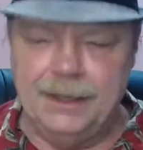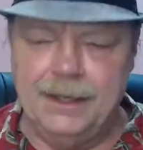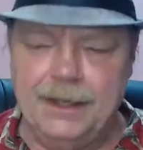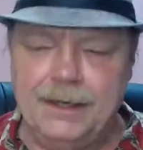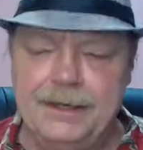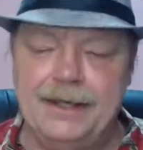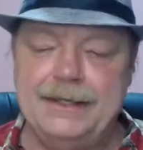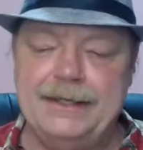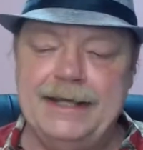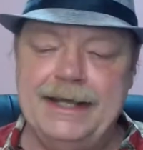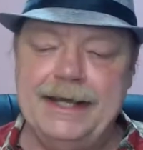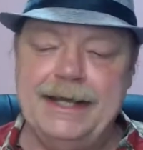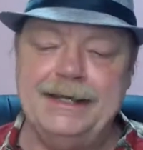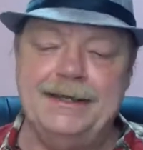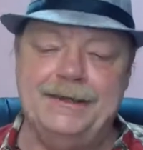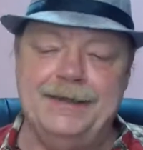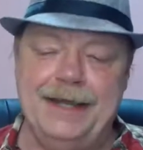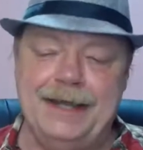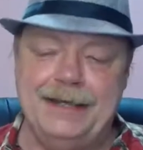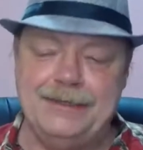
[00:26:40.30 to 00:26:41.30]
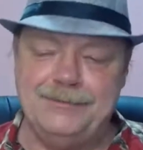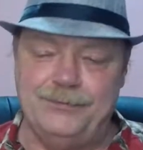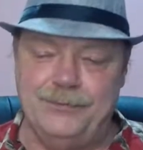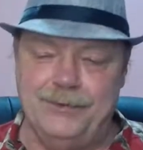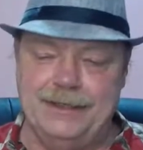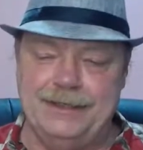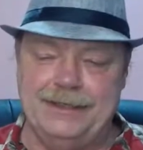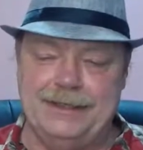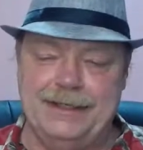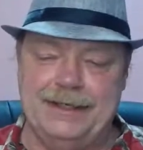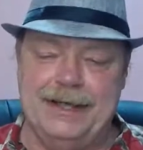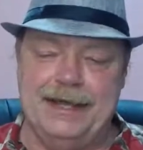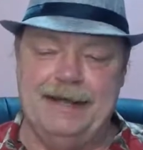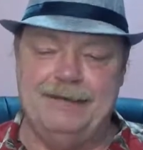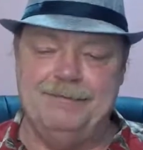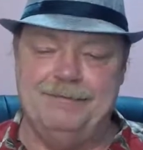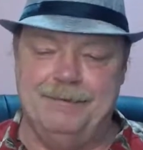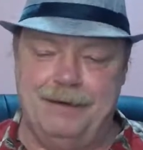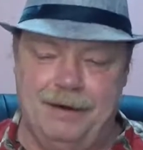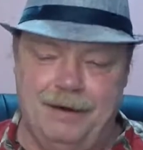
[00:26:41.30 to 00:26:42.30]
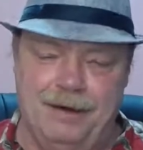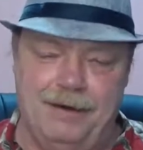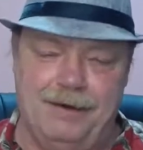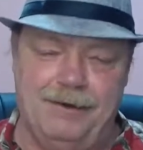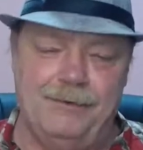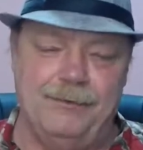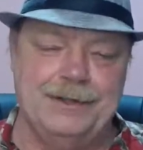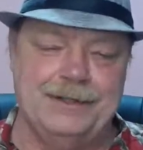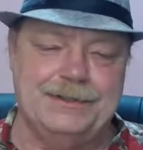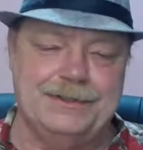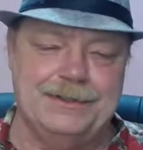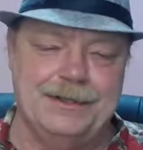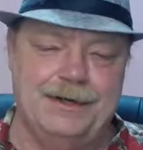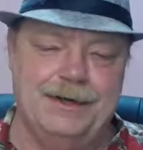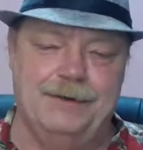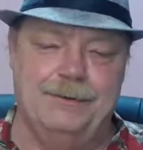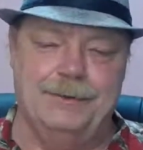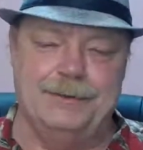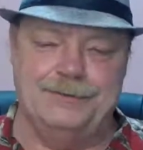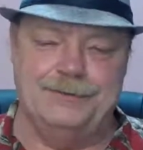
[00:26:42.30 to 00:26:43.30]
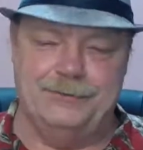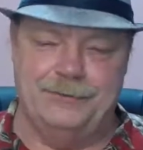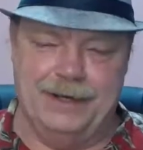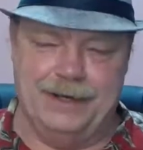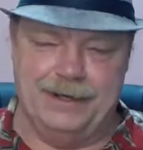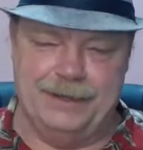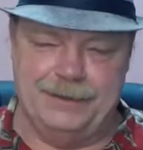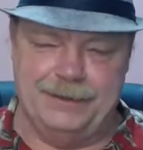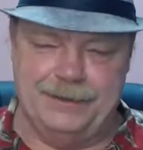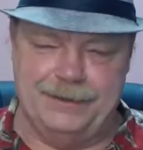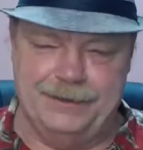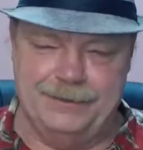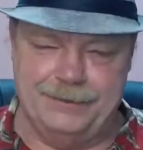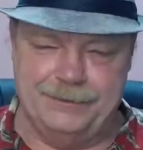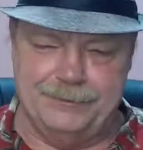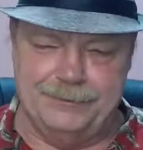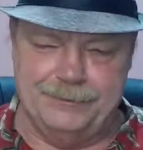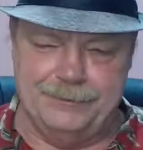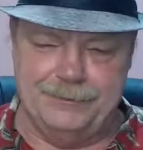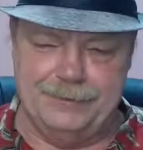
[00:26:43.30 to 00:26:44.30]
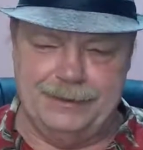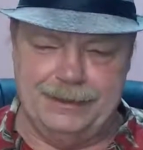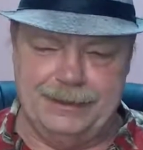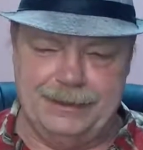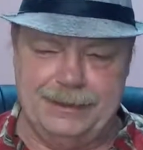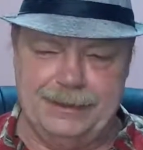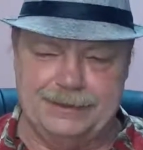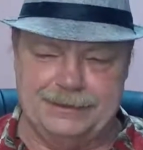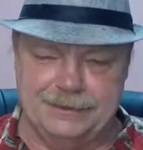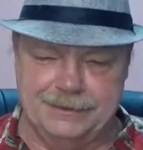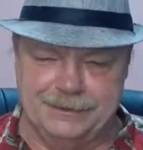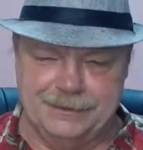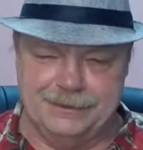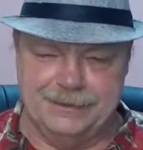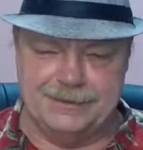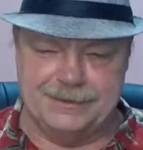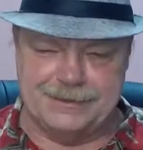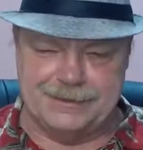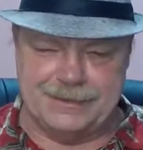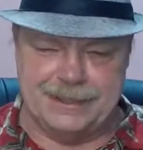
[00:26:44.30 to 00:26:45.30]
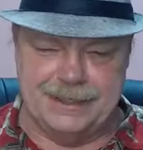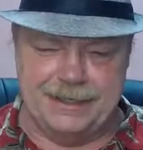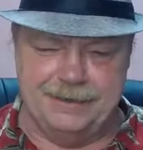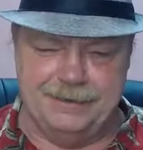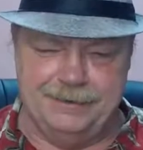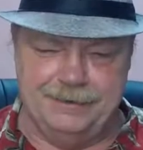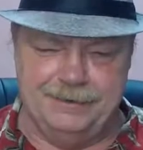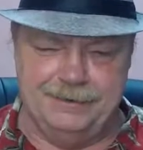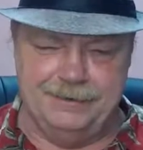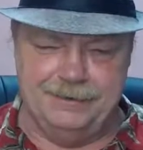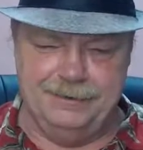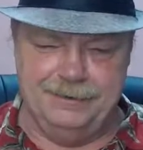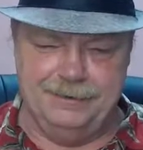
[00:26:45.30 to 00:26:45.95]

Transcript: Now, Daniel, that's one thing I've always wanted to do is learn to sail.